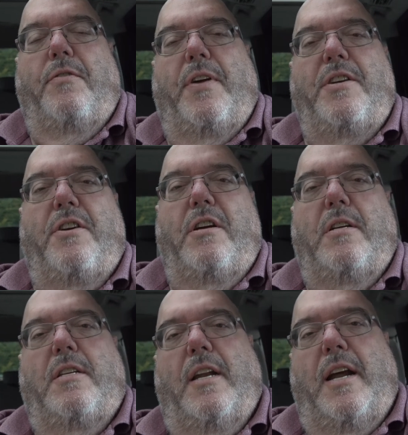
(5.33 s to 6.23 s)
Adventure.
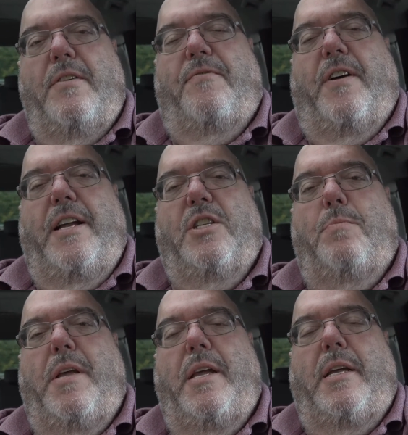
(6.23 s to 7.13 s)
Tonight finds
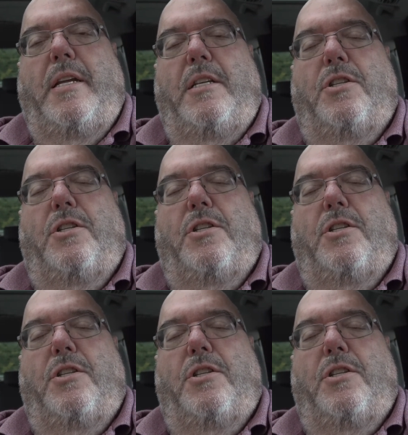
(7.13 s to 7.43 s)
me in